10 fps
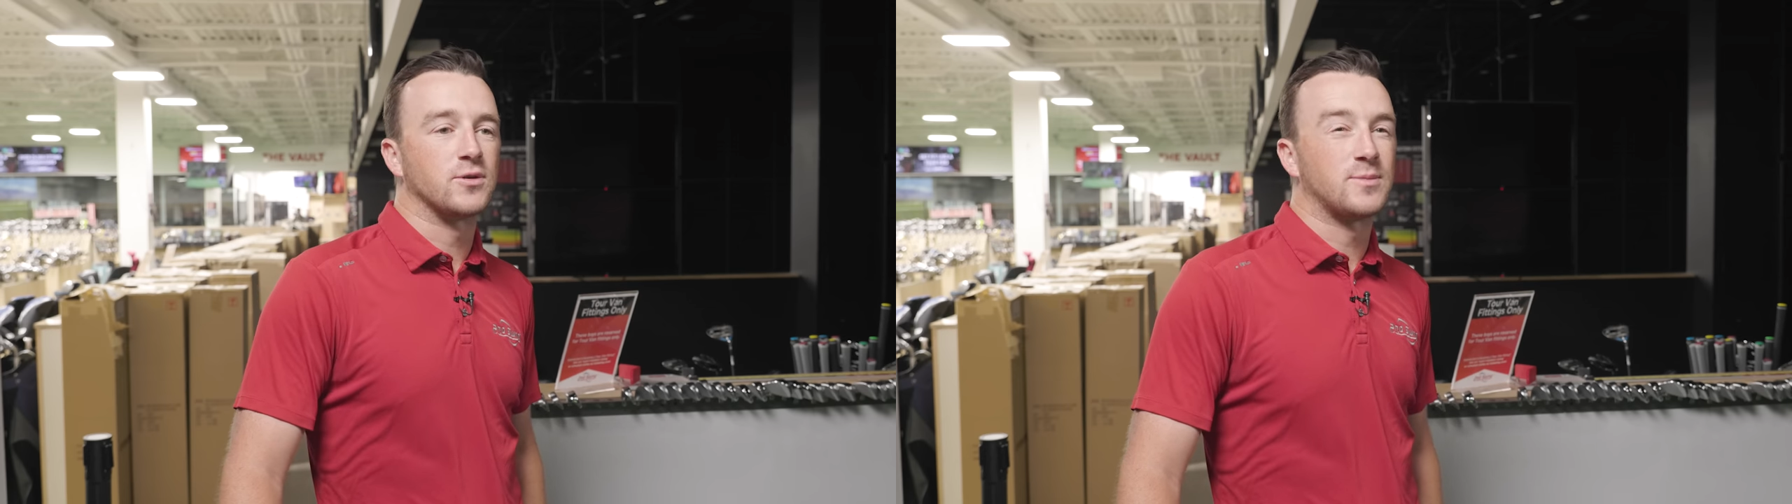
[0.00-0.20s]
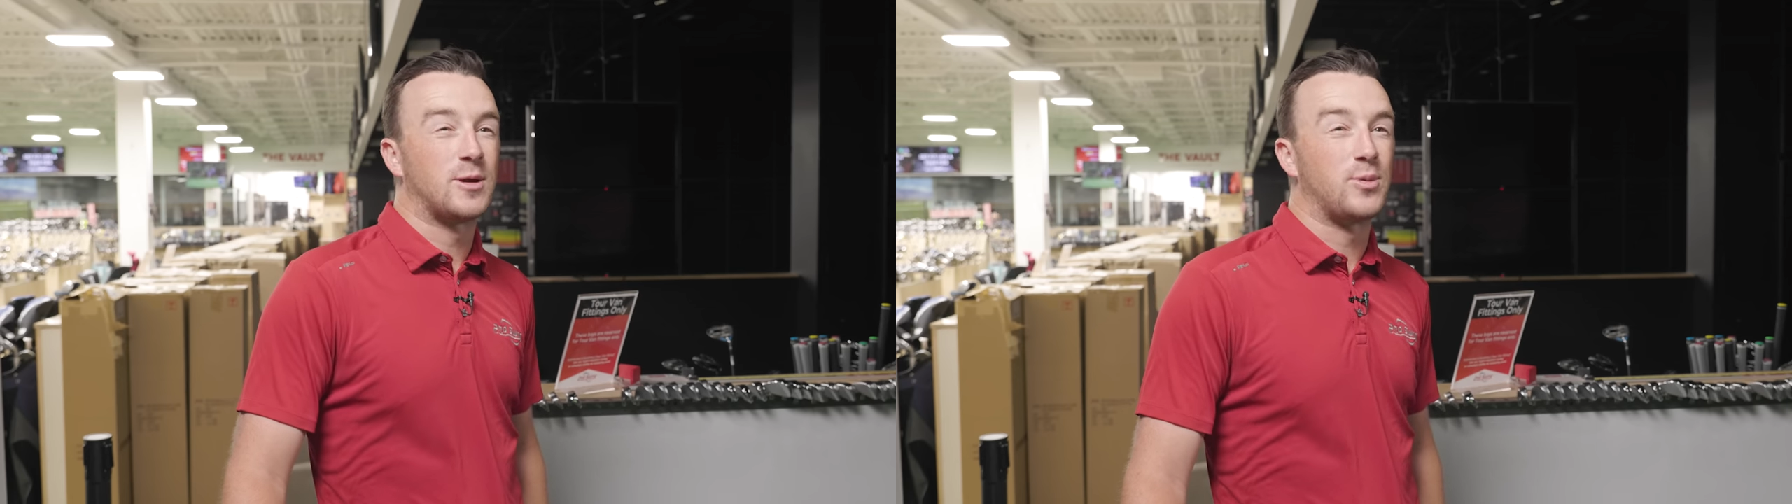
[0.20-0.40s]

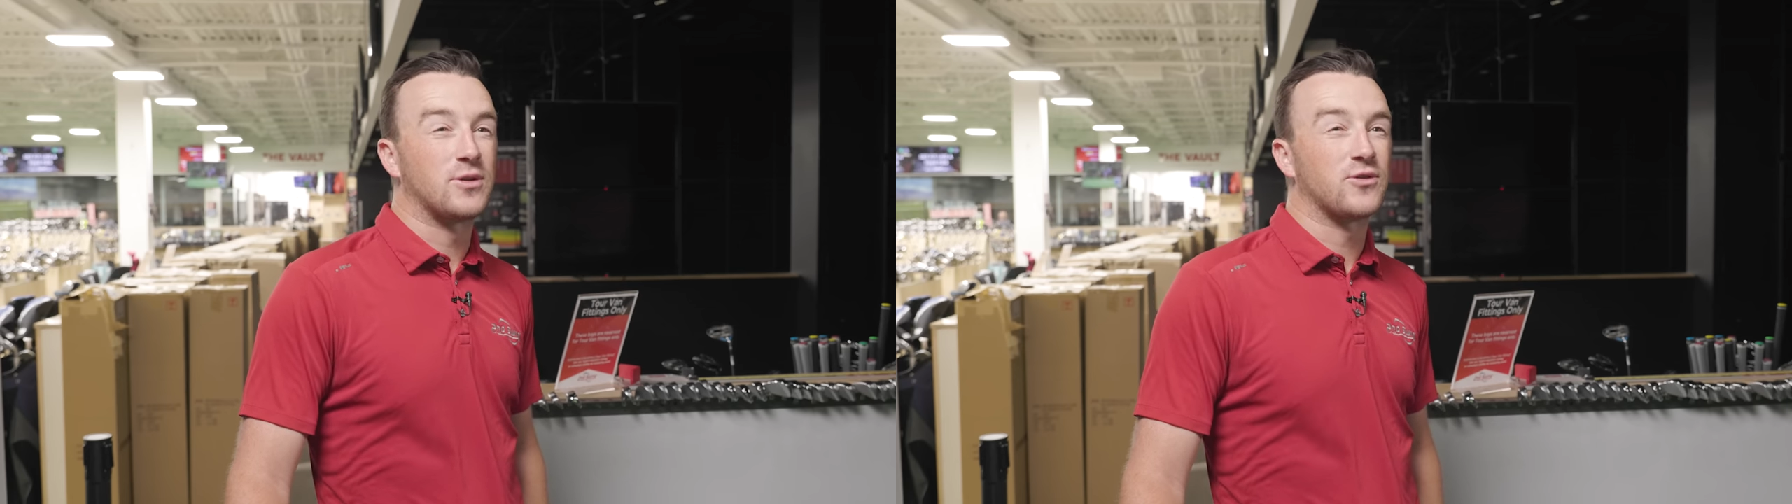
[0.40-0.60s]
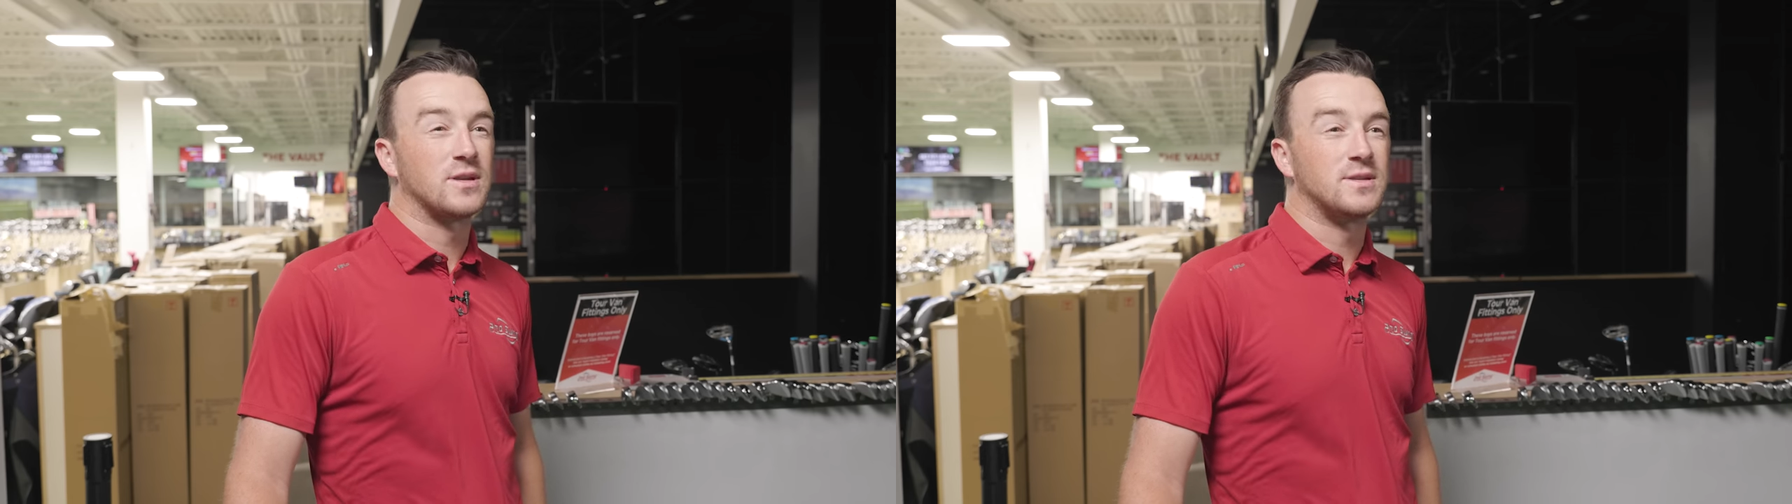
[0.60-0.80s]
that might be
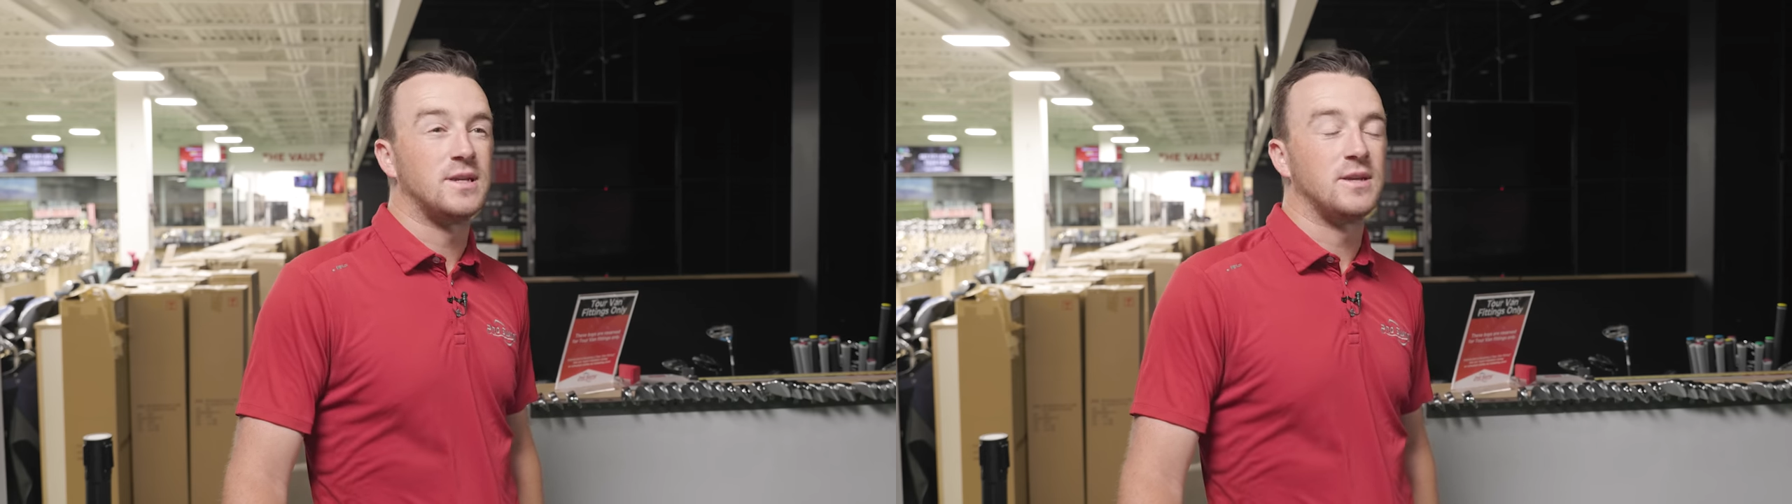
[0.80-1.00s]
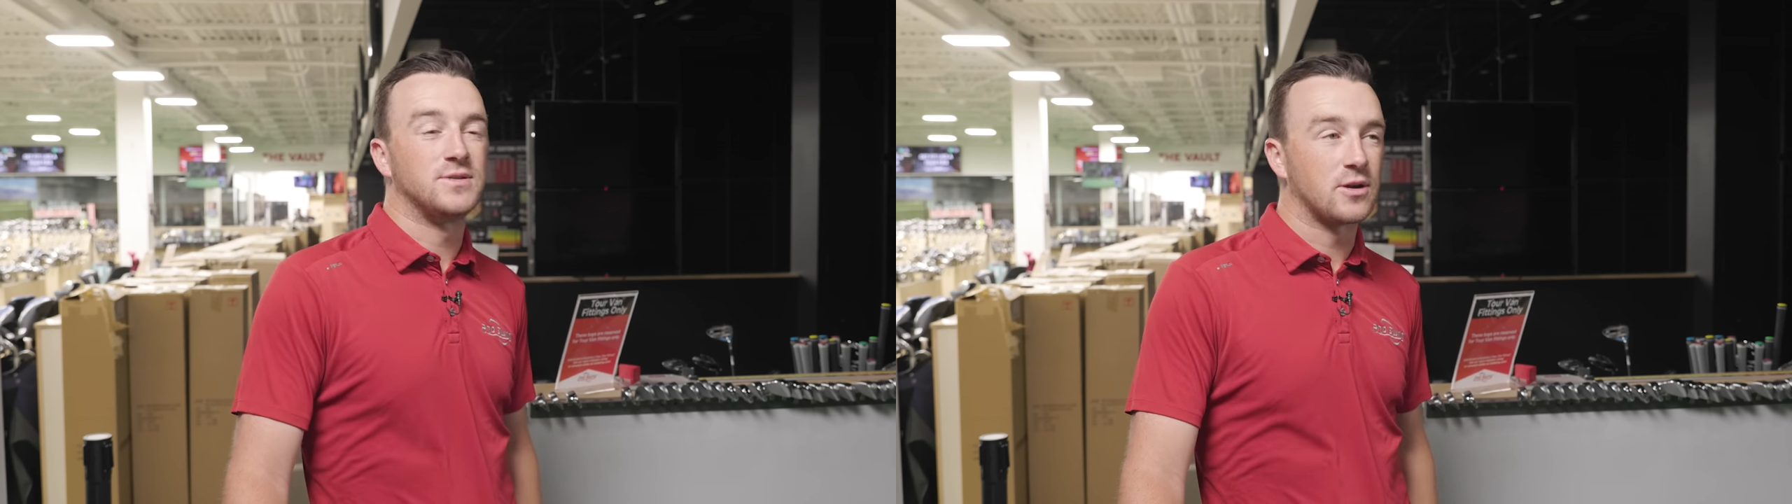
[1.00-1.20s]
interested in
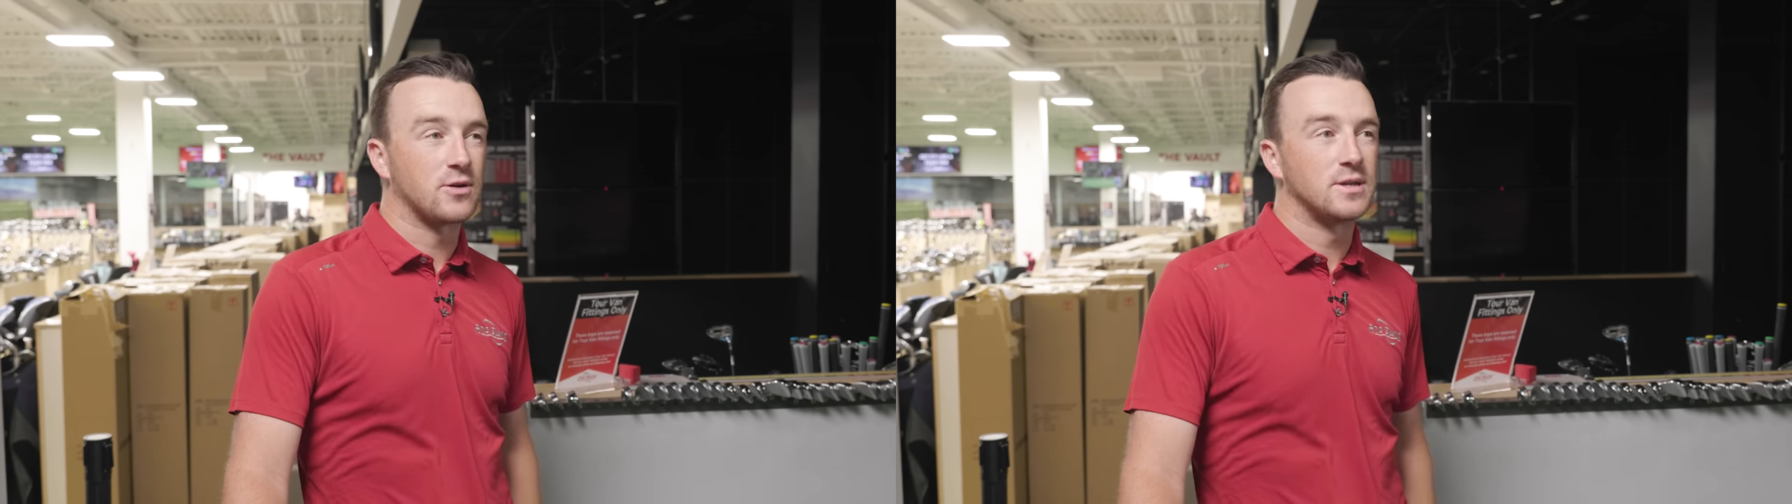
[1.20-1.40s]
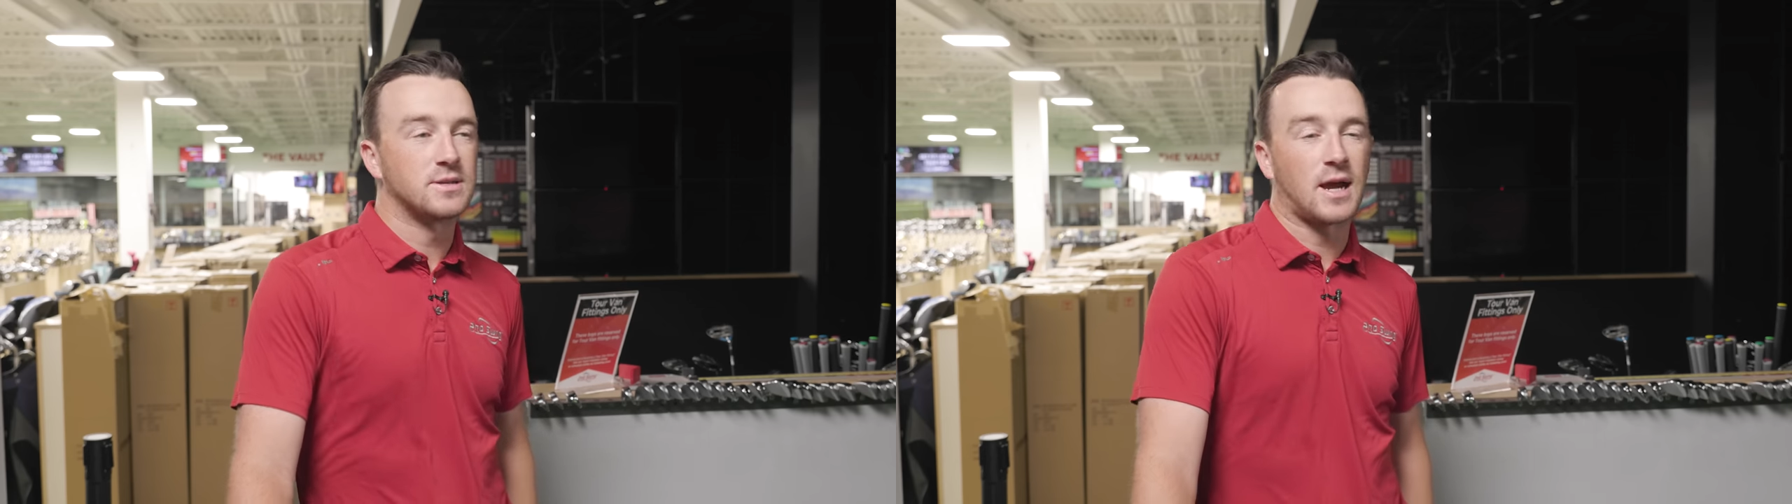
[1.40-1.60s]
T
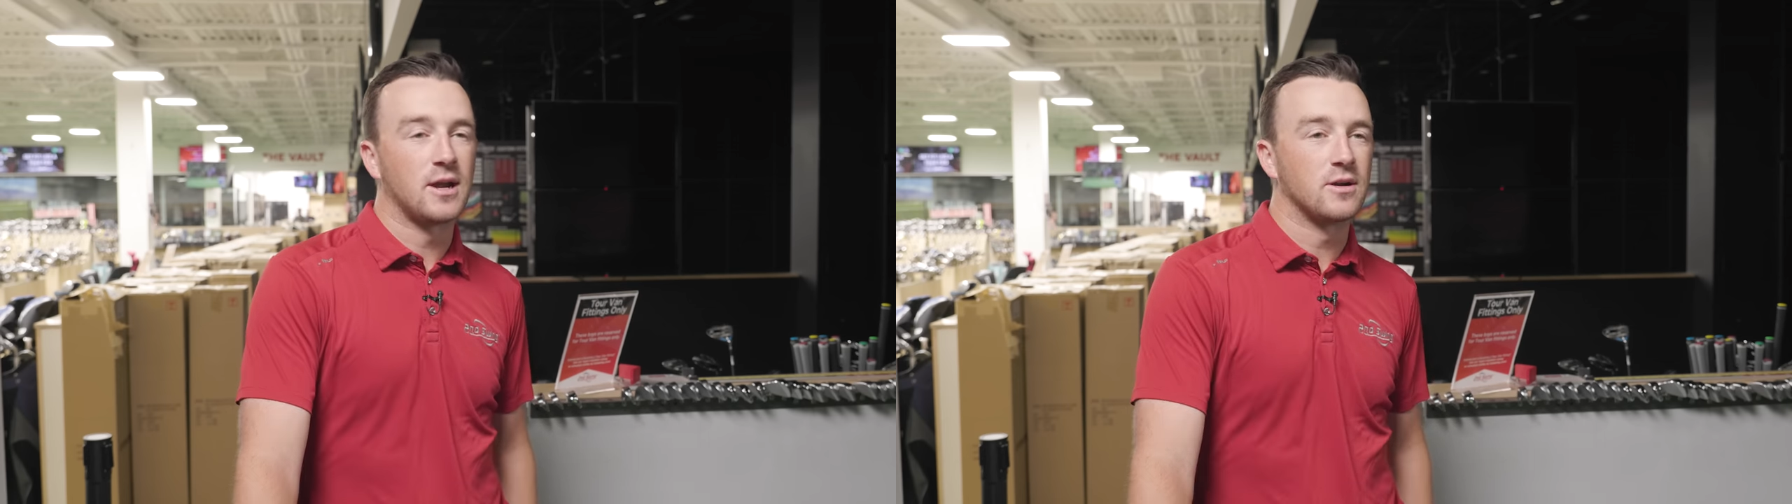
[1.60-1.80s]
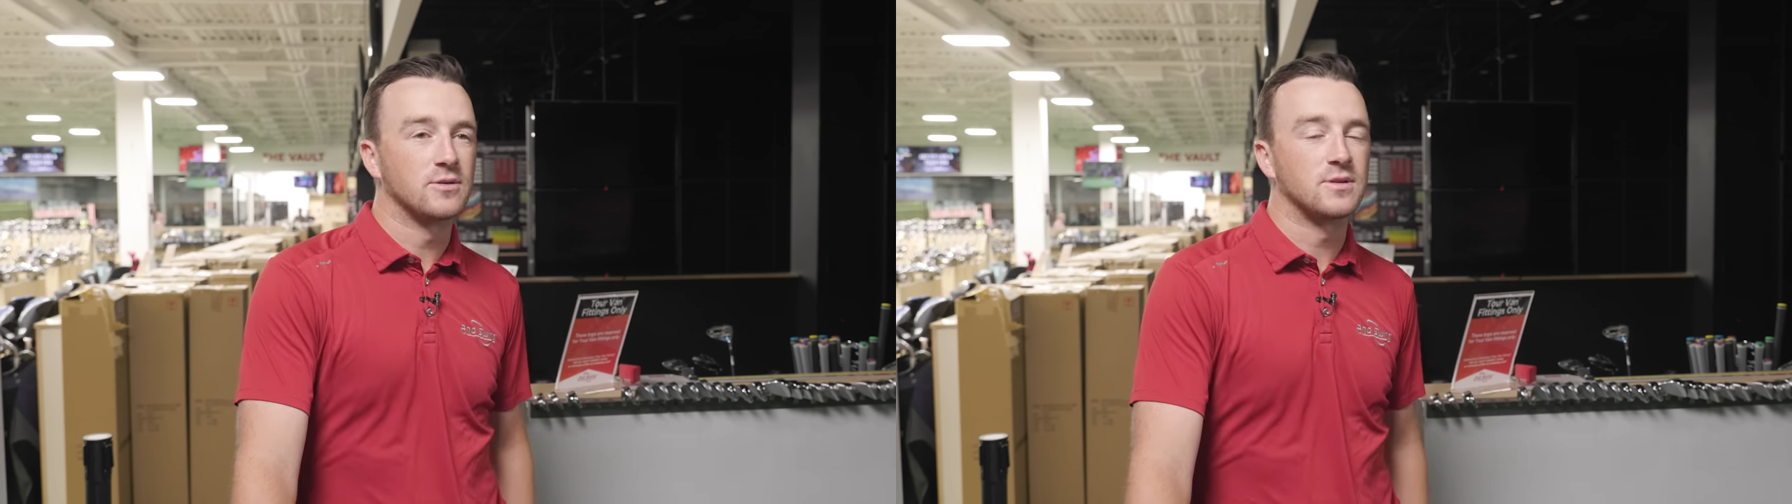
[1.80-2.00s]
Series
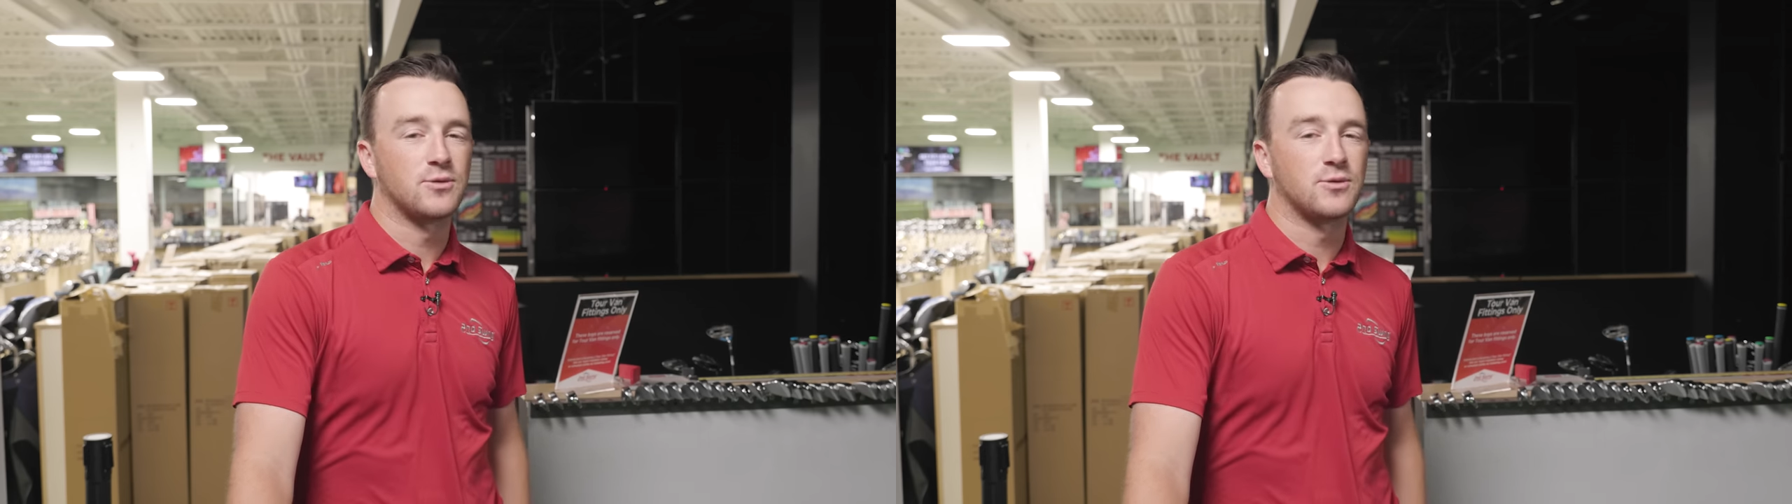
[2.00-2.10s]
irons, the